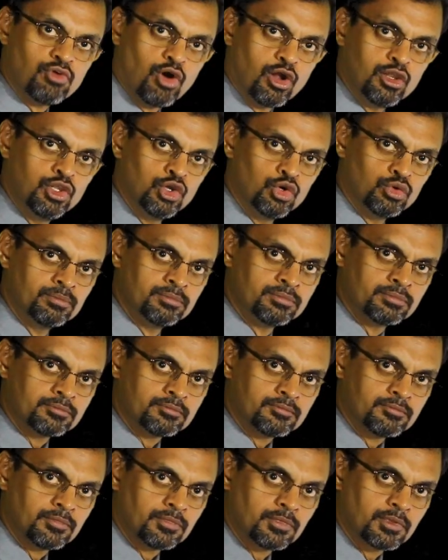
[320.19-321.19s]
volume,
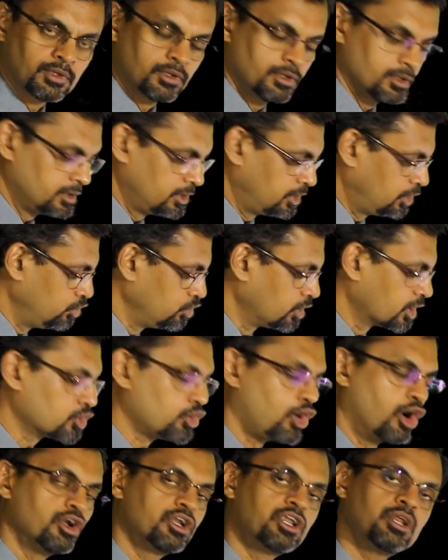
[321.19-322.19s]
your
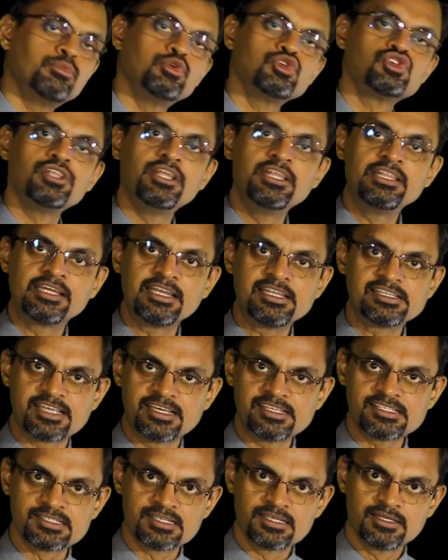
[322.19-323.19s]
contribution
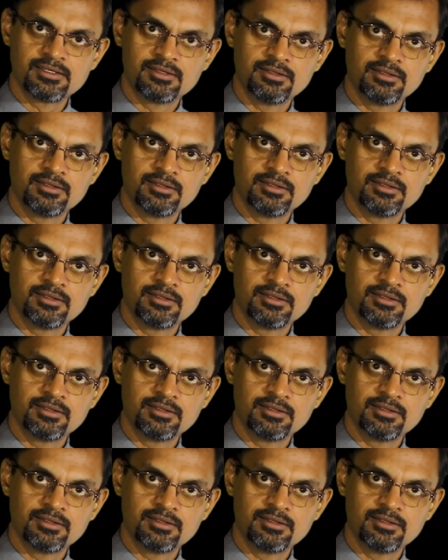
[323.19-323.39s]
increases,